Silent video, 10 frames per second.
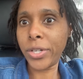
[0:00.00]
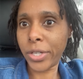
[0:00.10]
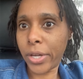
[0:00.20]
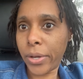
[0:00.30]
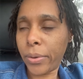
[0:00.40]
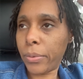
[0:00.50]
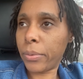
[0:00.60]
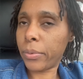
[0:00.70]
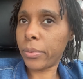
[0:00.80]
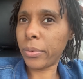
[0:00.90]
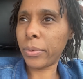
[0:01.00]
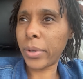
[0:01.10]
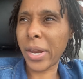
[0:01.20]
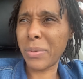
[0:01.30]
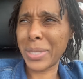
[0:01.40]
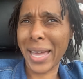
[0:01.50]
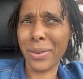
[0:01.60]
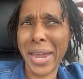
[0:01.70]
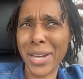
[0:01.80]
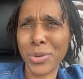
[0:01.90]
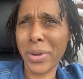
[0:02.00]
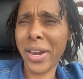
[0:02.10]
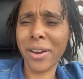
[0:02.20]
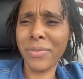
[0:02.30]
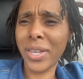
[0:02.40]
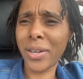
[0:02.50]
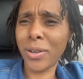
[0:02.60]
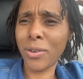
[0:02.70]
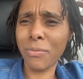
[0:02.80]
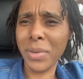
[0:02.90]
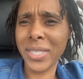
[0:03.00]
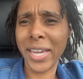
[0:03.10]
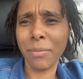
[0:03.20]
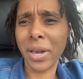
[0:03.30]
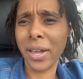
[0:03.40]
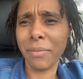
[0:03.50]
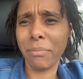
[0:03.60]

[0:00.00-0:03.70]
ago. It was like a natural hair video of me taking my